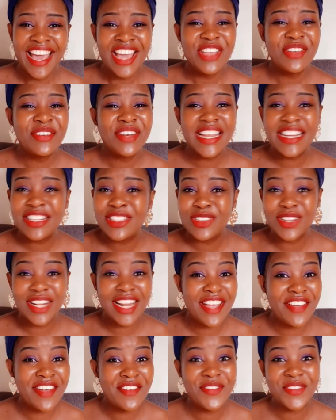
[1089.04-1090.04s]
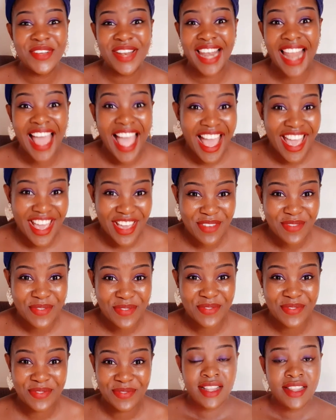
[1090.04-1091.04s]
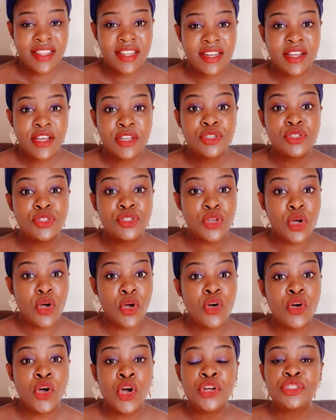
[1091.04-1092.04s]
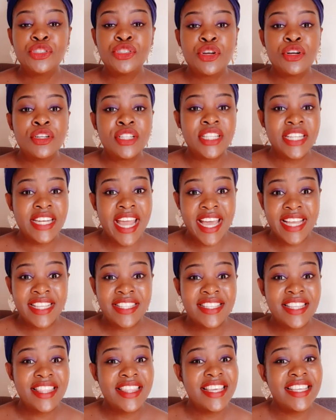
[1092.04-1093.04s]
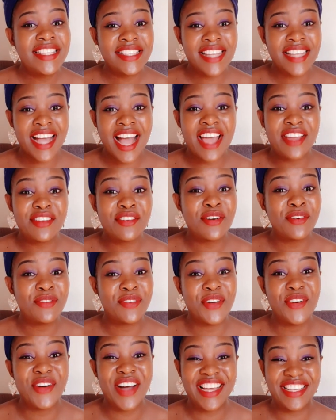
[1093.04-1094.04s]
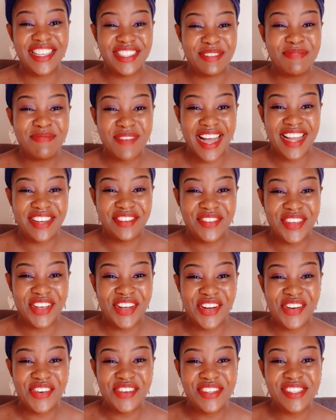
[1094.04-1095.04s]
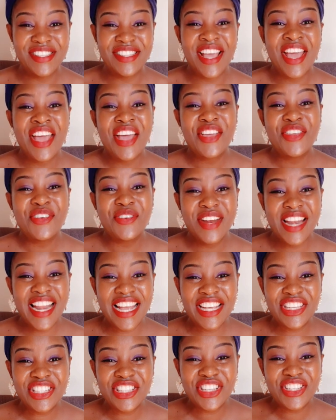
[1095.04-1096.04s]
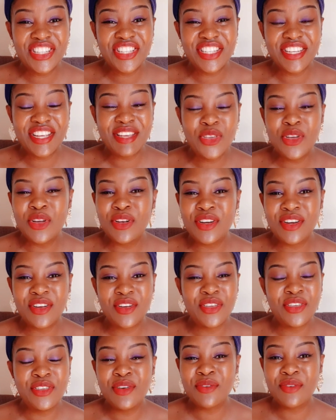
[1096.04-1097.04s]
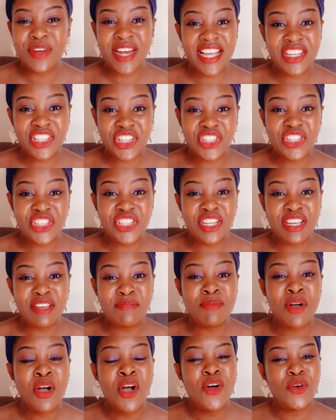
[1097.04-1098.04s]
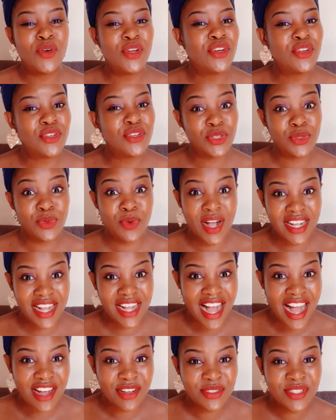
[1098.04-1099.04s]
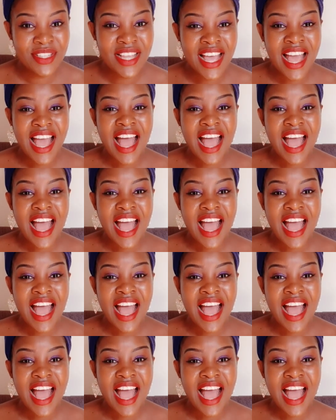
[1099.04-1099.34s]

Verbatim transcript: you need to live your life. So don't date this kind of a white man because your relationship your your relationship will not work out